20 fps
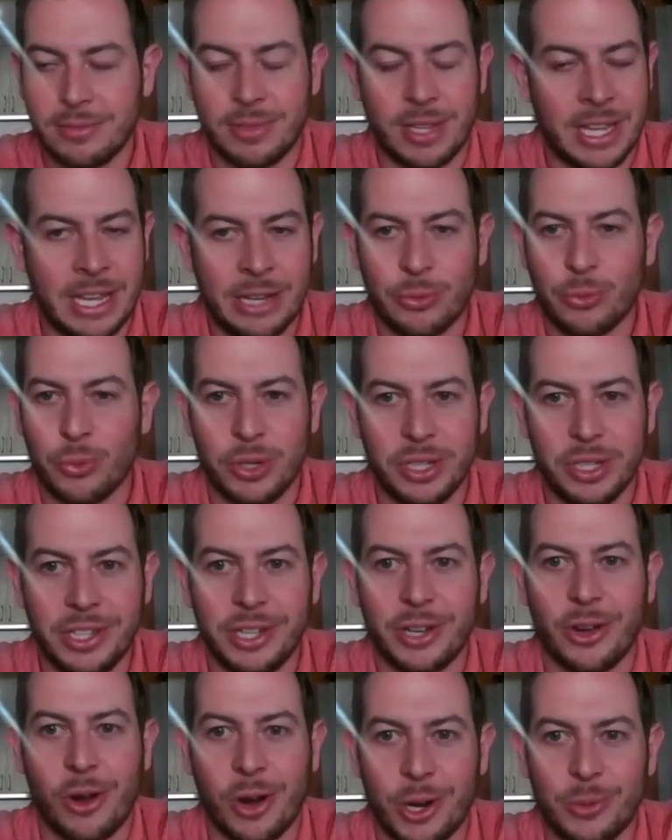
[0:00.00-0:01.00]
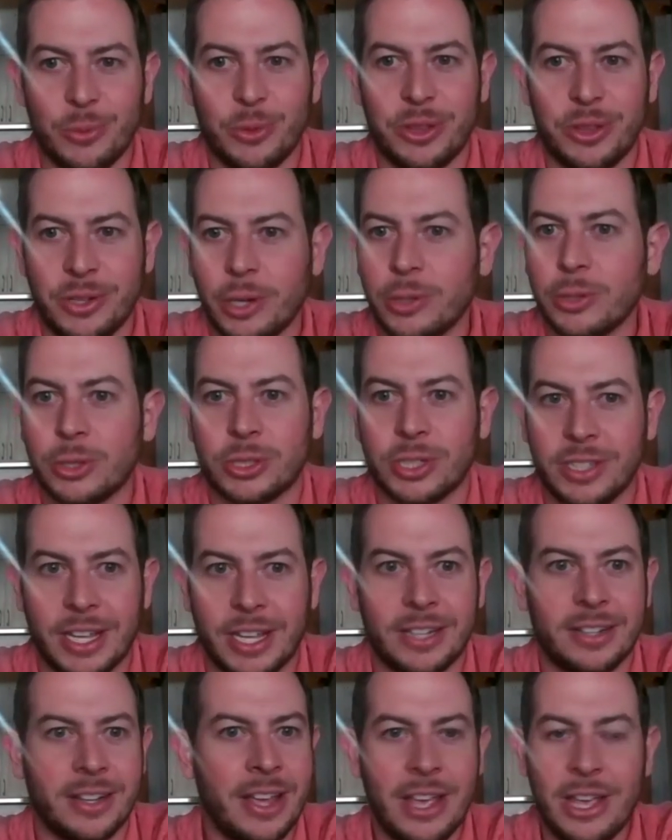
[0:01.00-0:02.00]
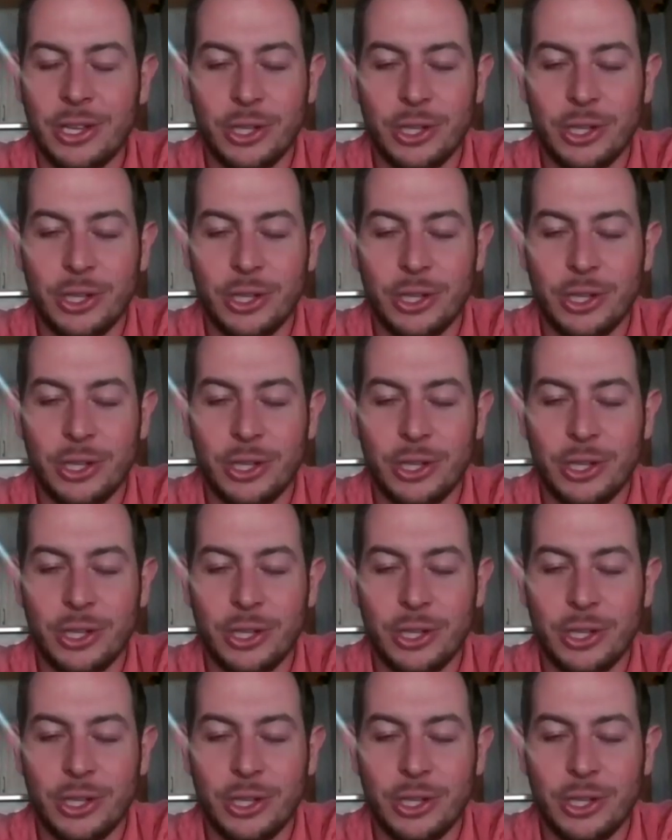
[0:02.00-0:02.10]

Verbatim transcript: hit really hard with the notion that